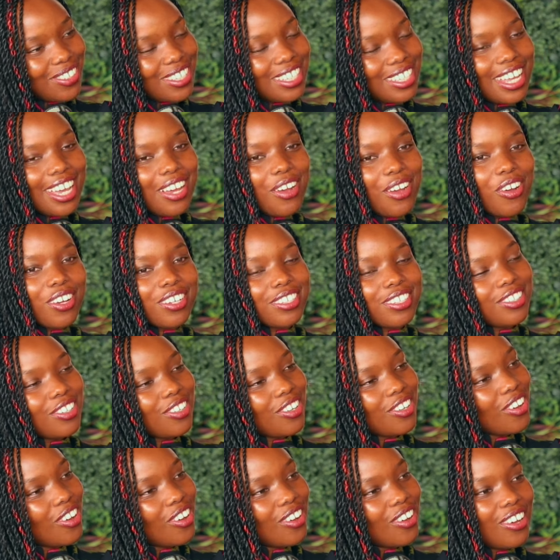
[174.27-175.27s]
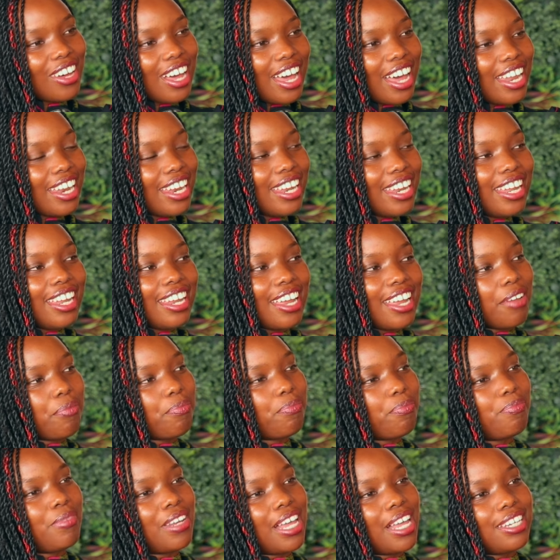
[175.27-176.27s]
Just like, you know, and then I
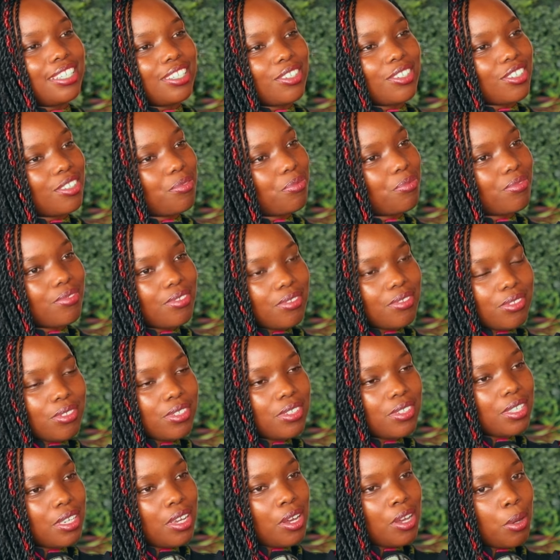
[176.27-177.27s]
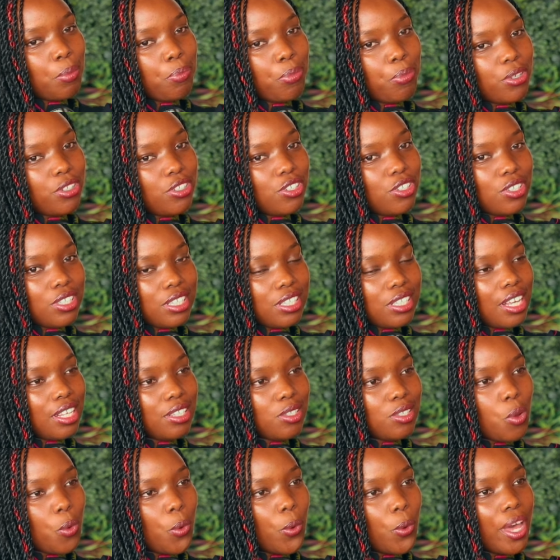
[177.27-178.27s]
landed on
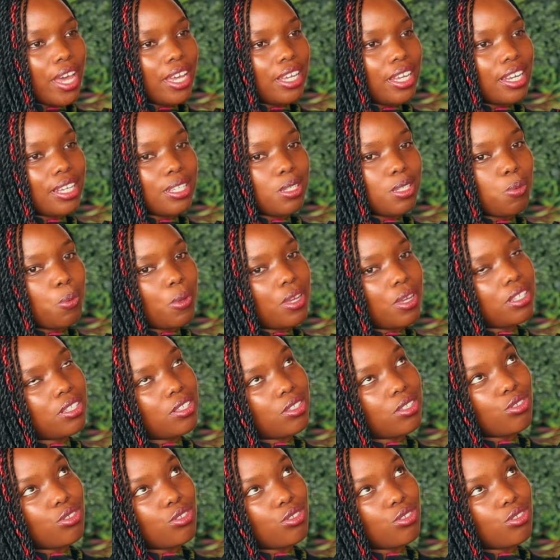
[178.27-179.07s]
producers who were in a space